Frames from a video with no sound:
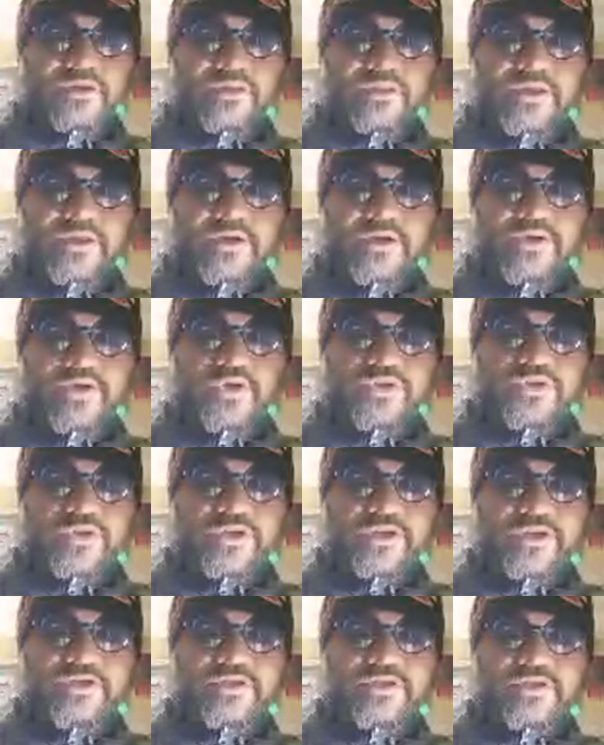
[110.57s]
the
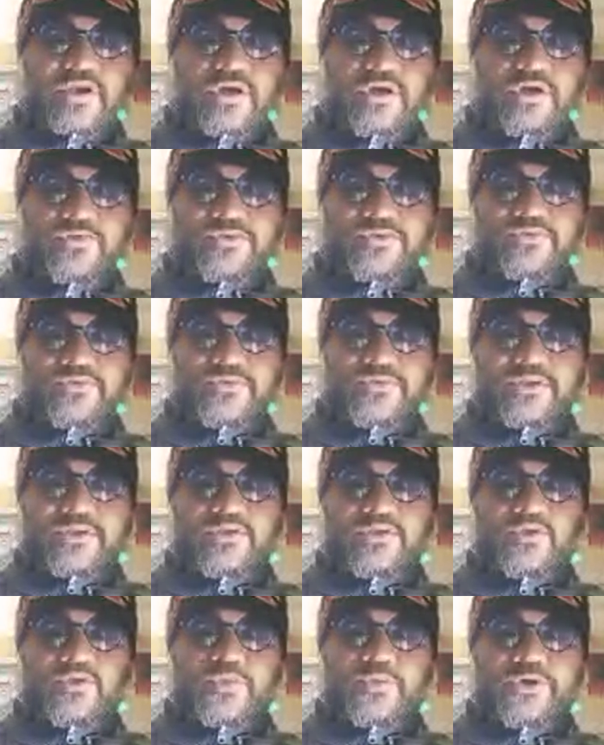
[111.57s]
doctrines of the new
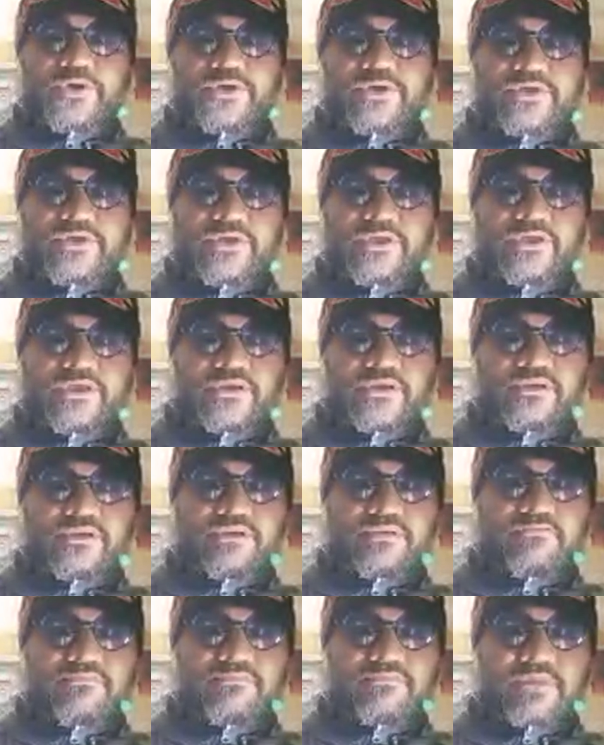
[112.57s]
poetry,
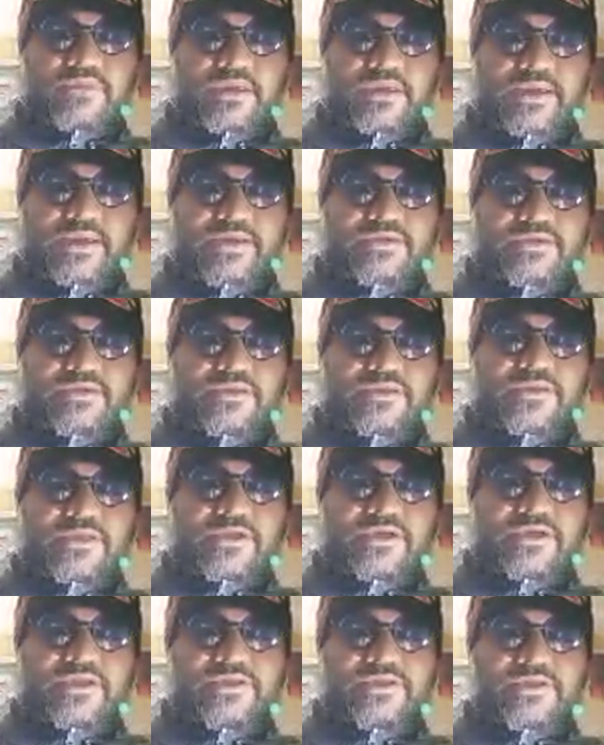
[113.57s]
as in the
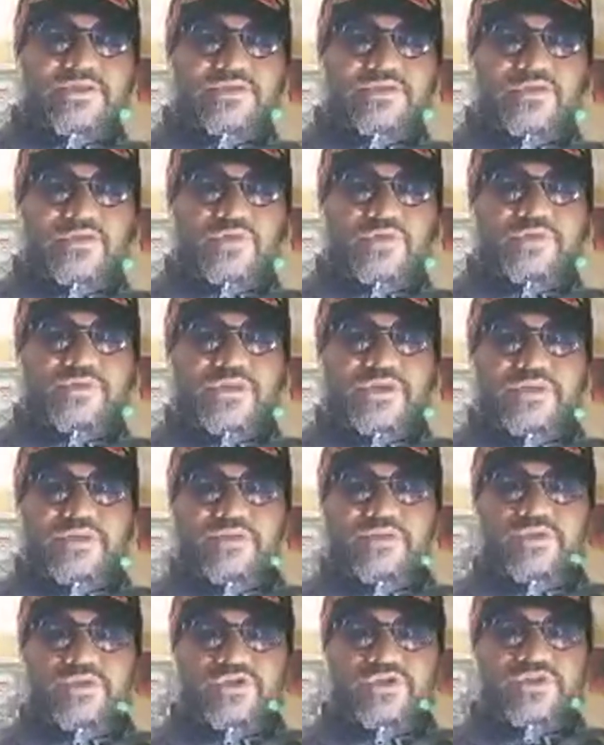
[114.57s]
teachings of the
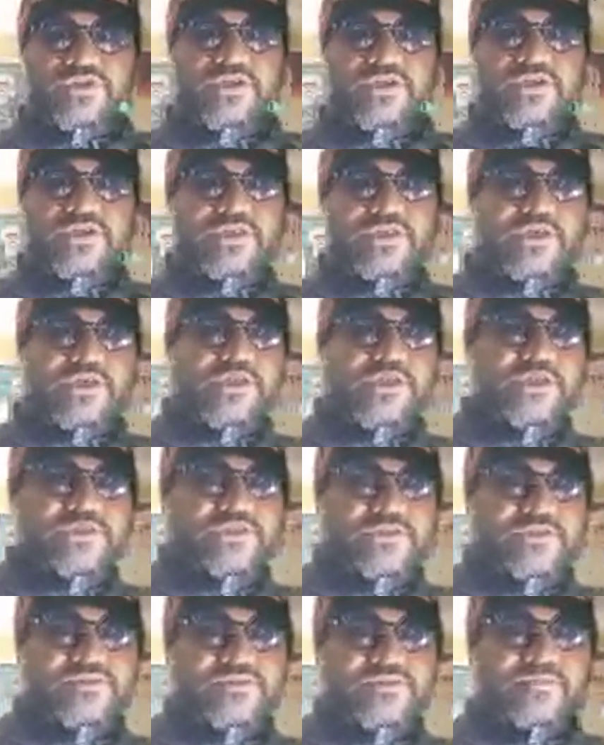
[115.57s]
revolutionary
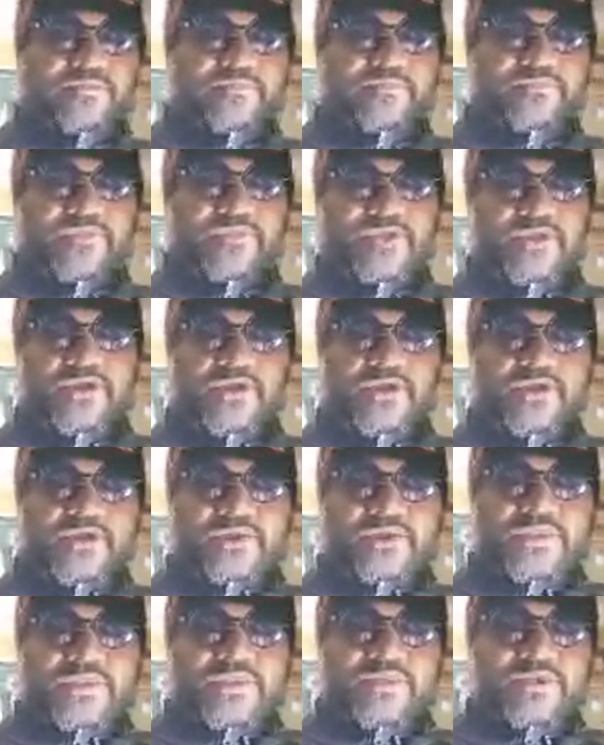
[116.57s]
theories,
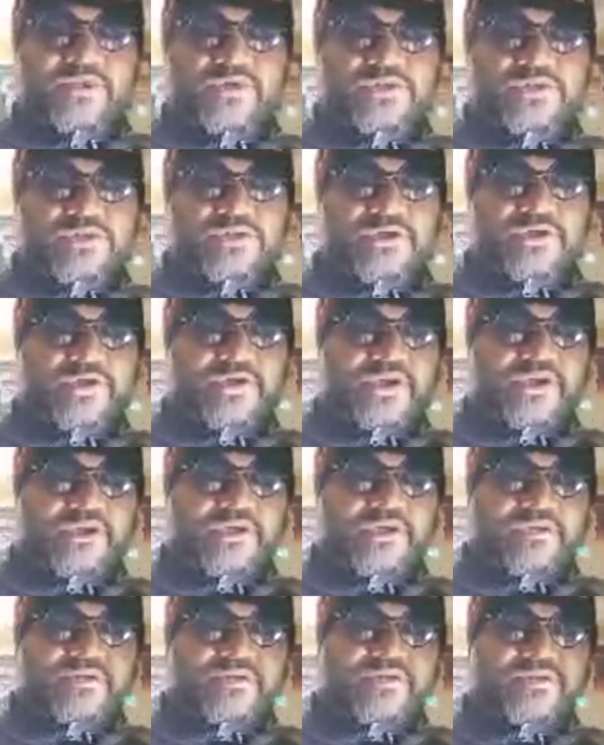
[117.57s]
there was
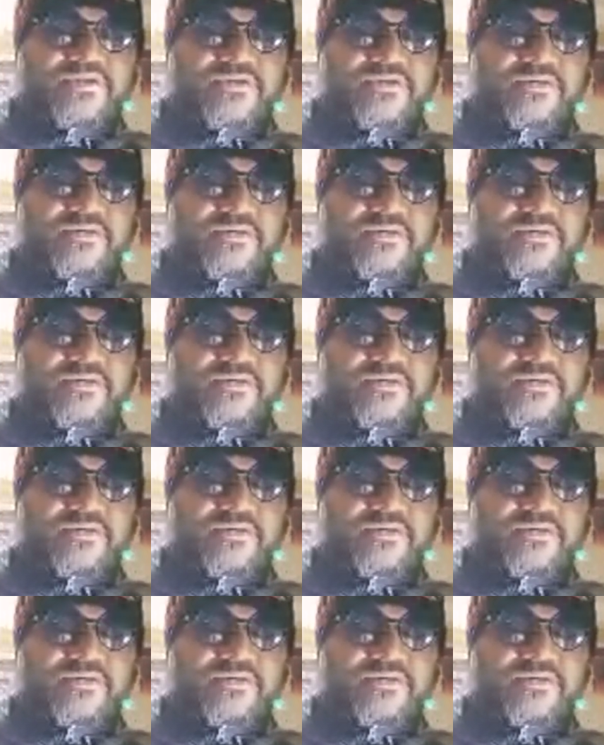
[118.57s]
indeed